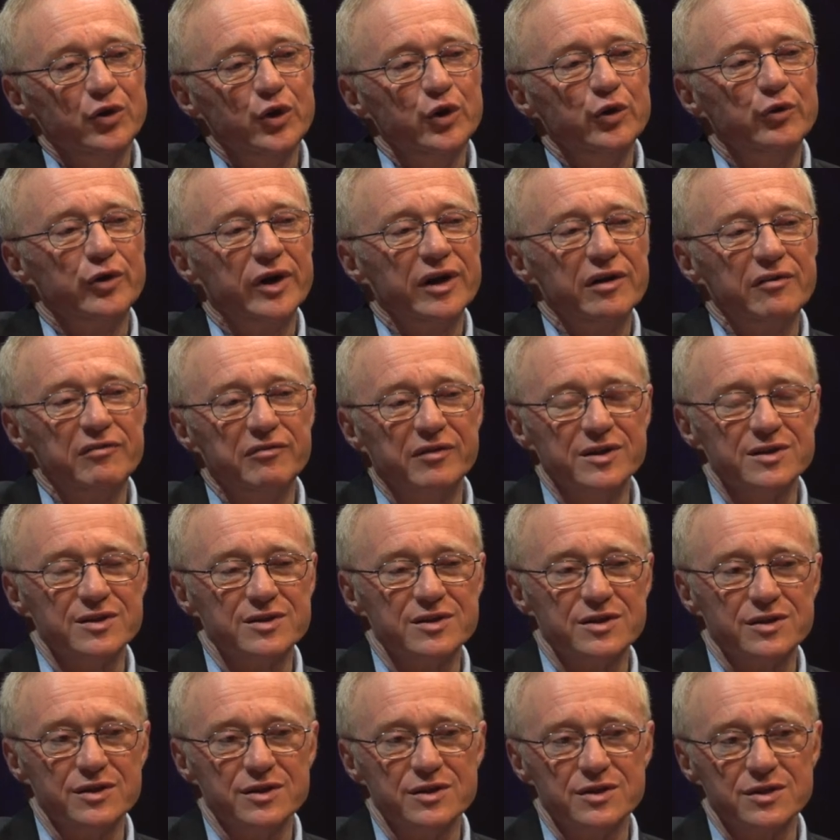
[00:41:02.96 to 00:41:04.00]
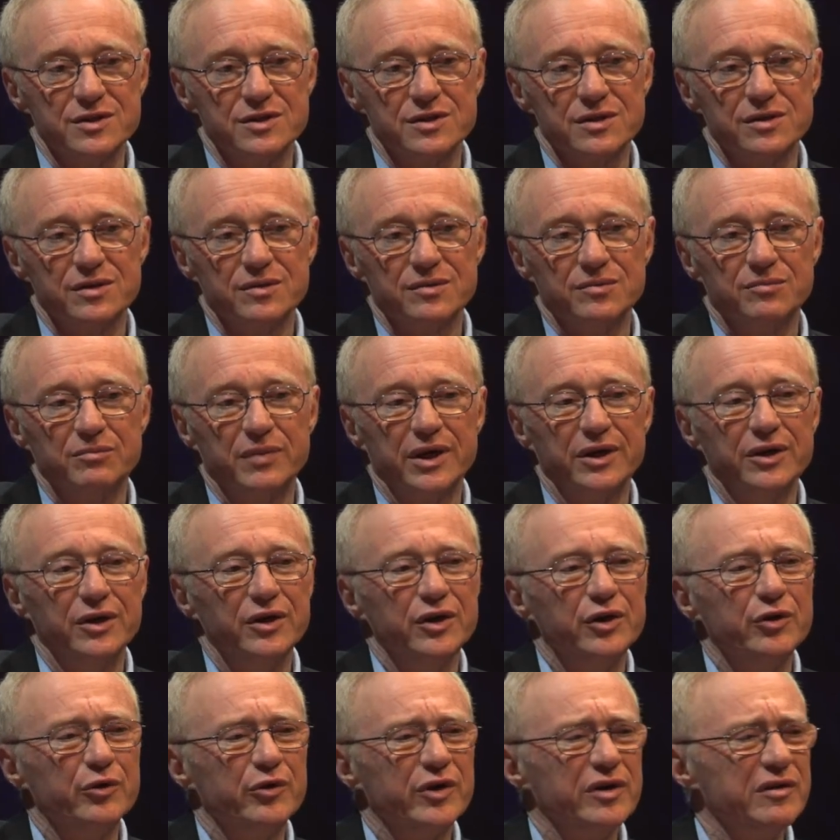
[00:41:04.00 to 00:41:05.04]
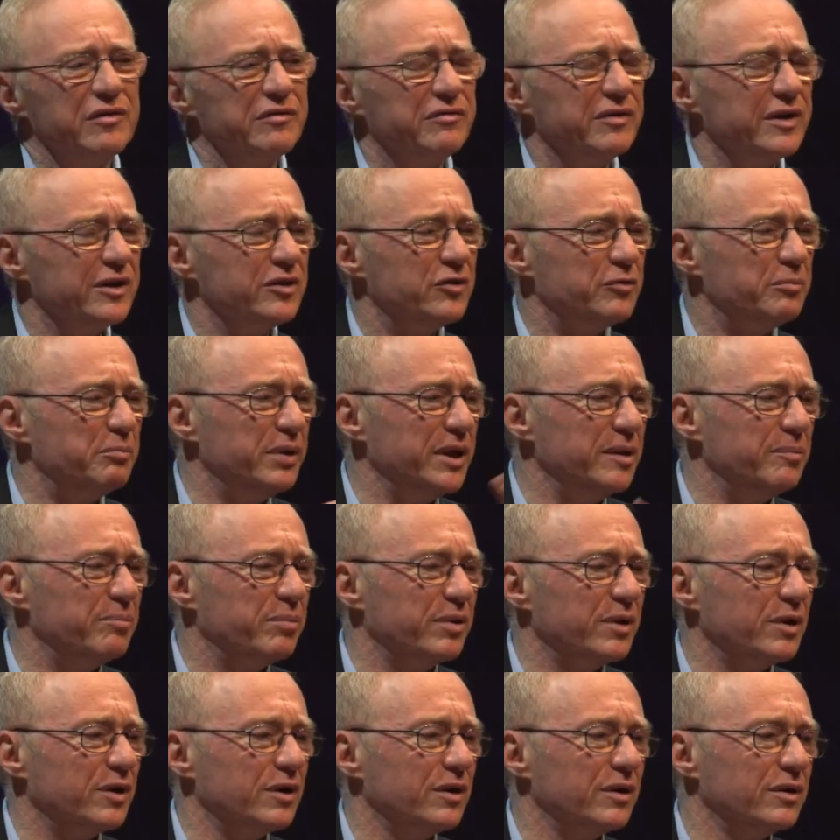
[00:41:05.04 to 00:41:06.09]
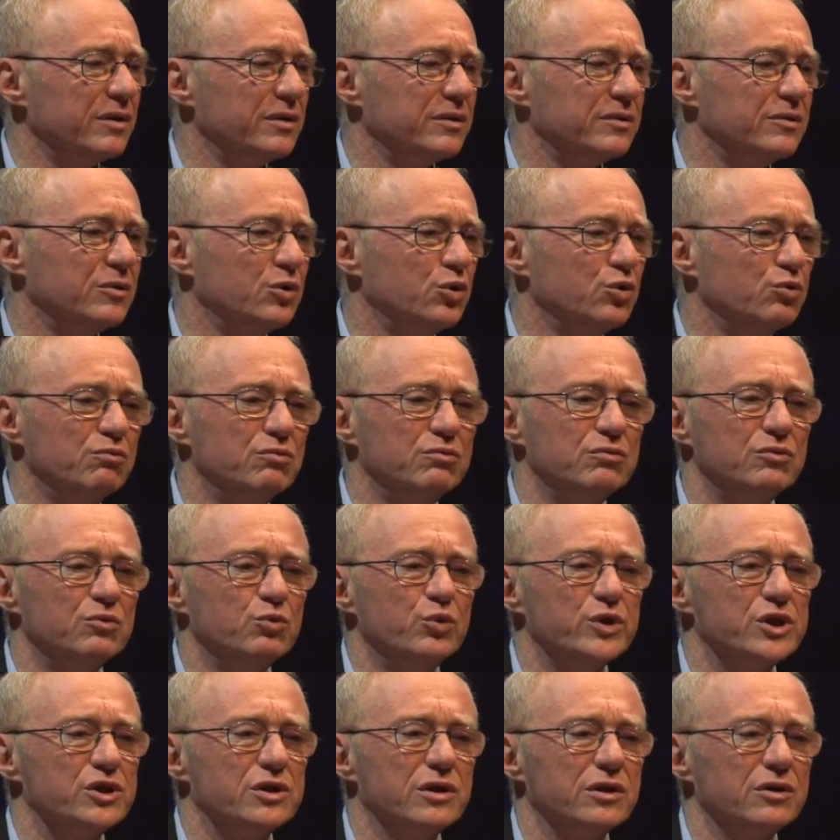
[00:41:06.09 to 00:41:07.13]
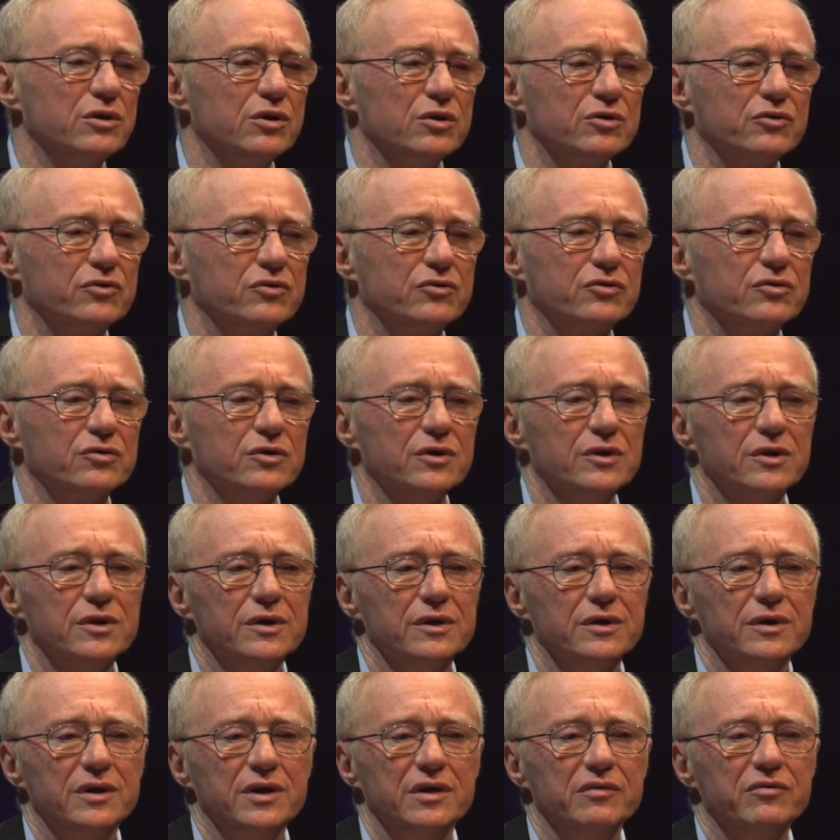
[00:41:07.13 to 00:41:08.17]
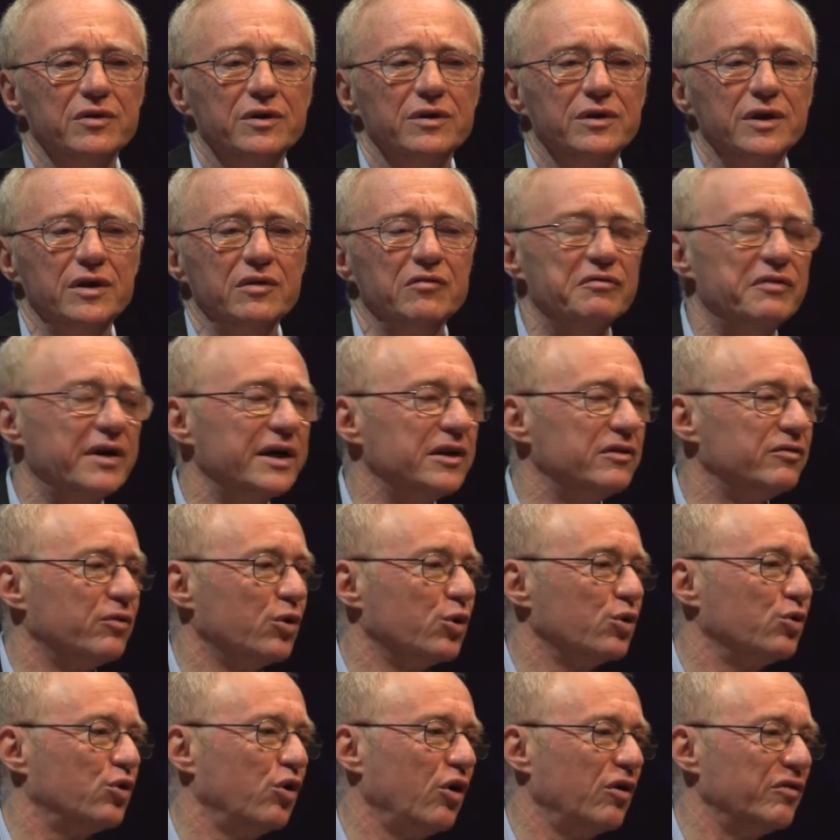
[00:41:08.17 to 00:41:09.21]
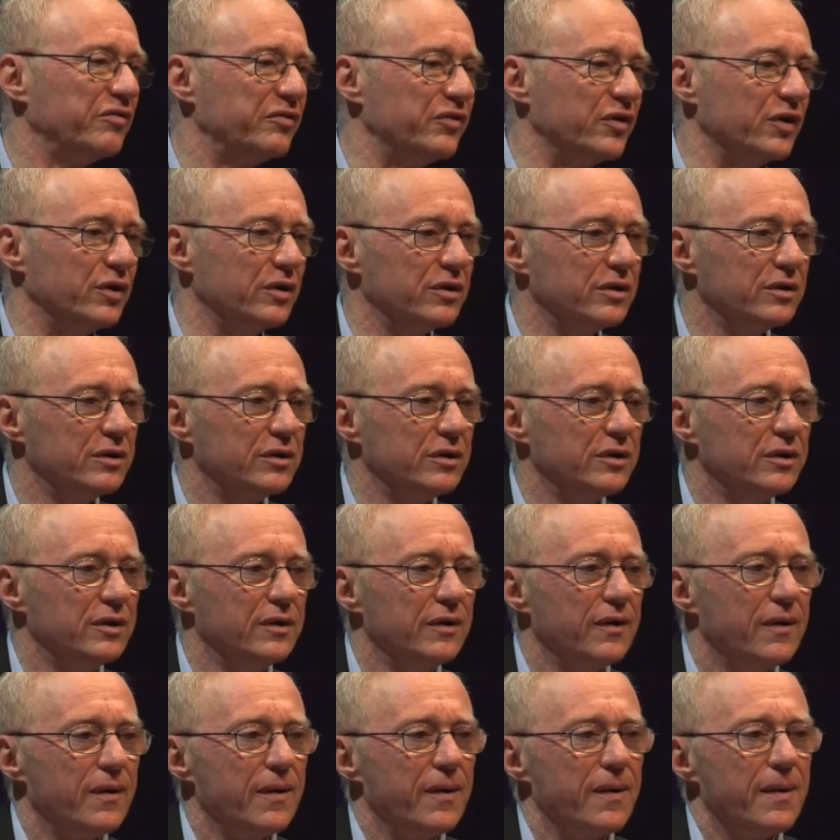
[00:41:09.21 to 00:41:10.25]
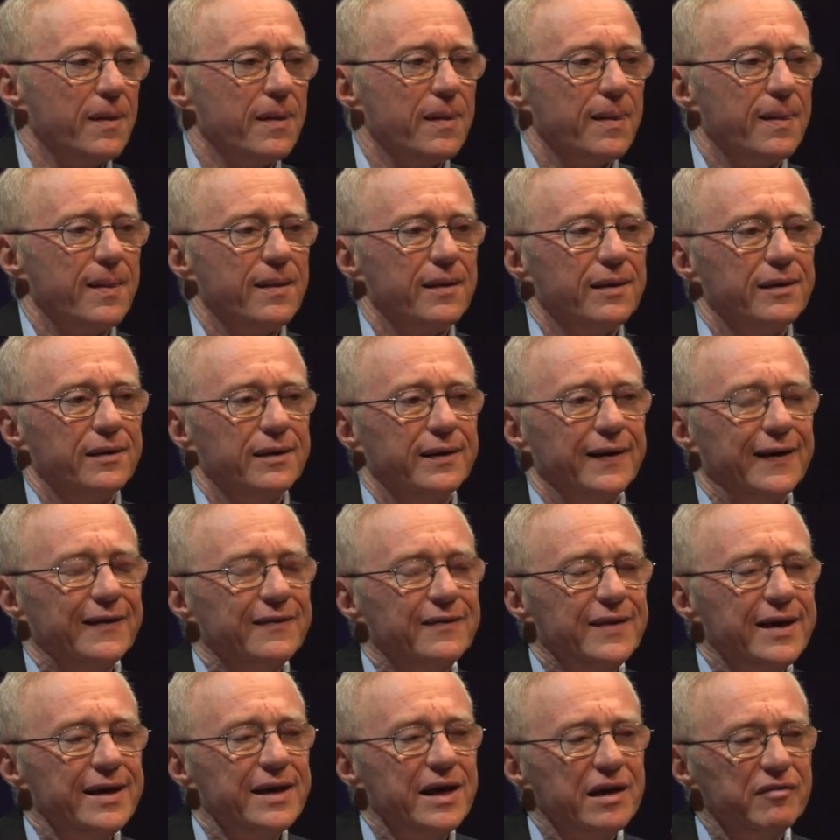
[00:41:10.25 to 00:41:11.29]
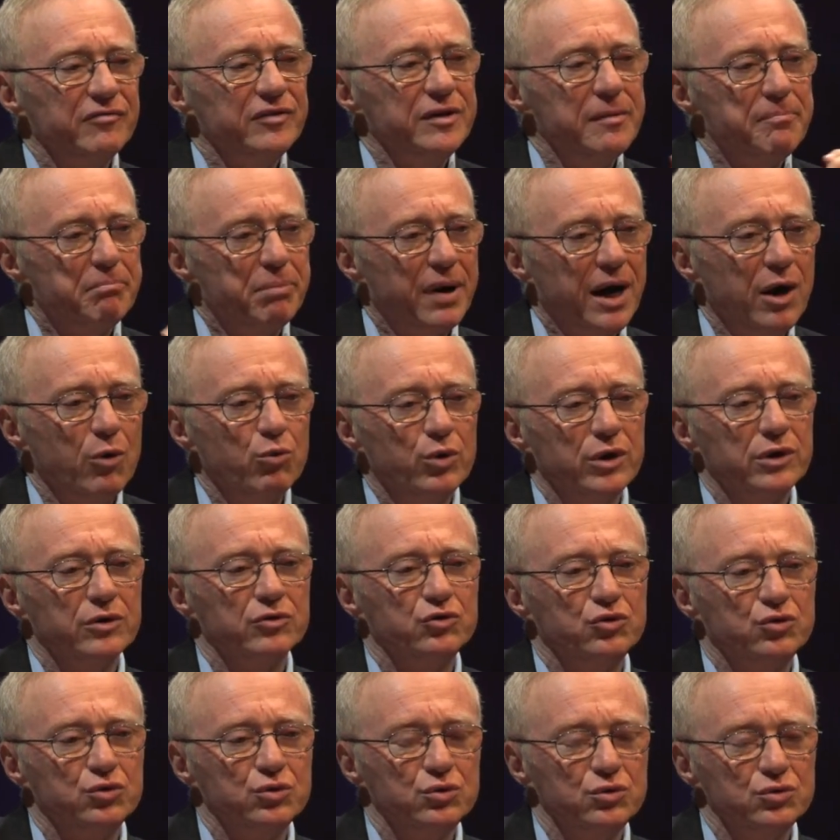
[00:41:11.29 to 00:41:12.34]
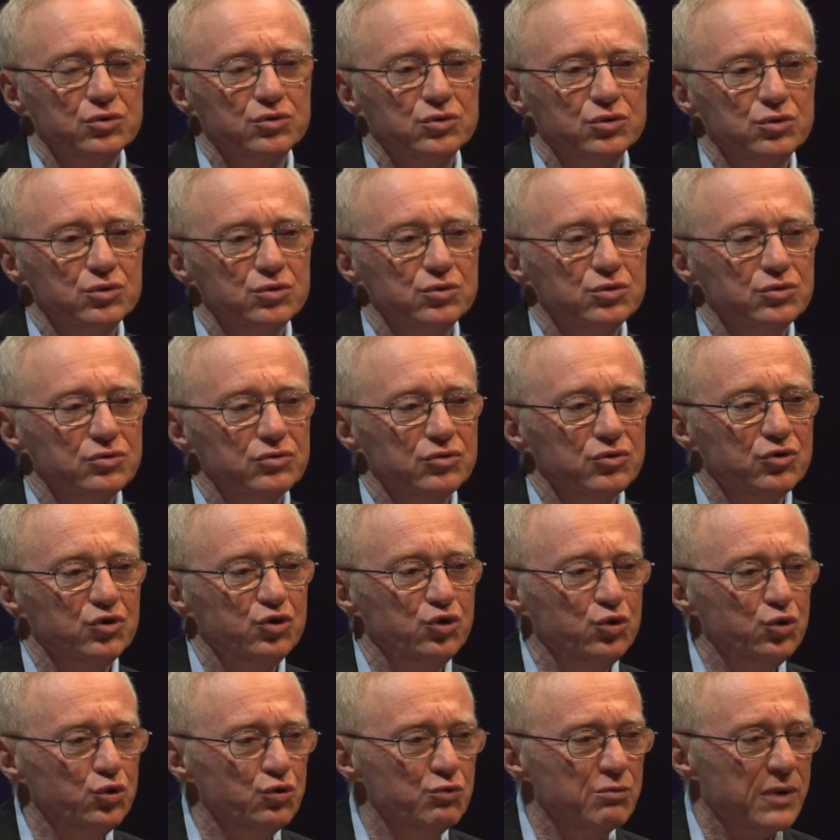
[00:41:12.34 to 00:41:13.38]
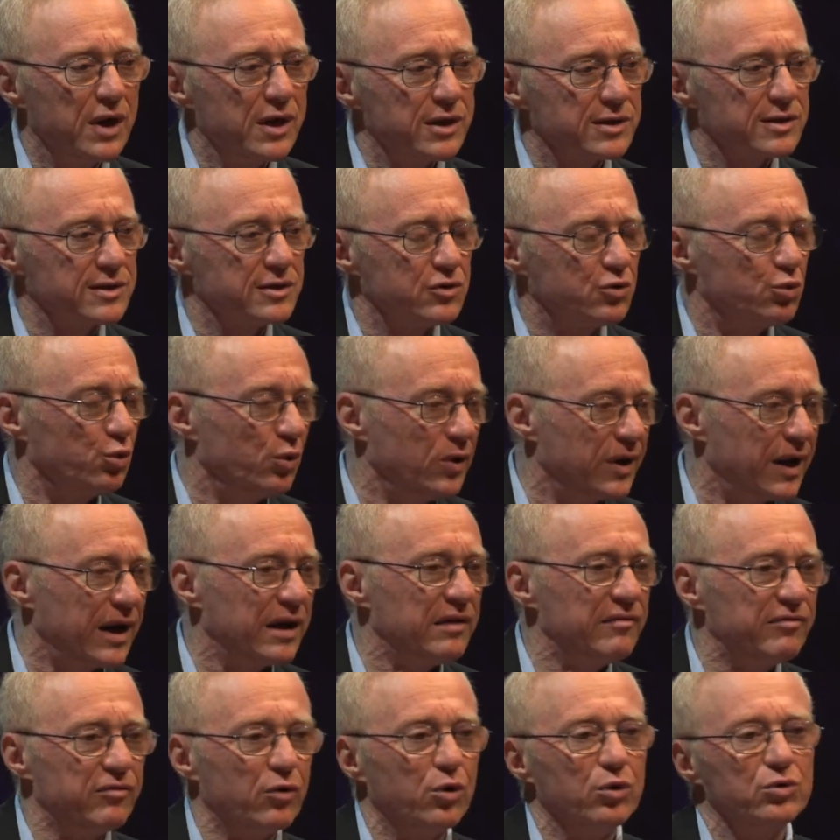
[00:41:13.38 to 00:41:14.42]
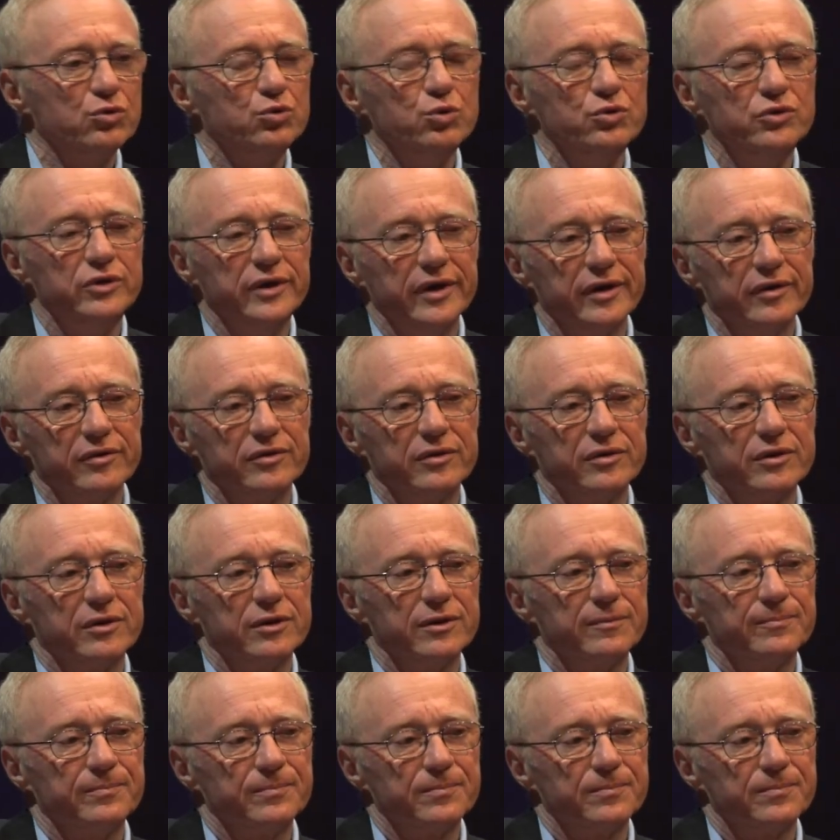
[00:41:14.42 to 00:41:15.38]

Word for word: irrelevancies, by irrelevant people whom we shall not even invite for coffee. And they have the power to, to doom us to life or to death.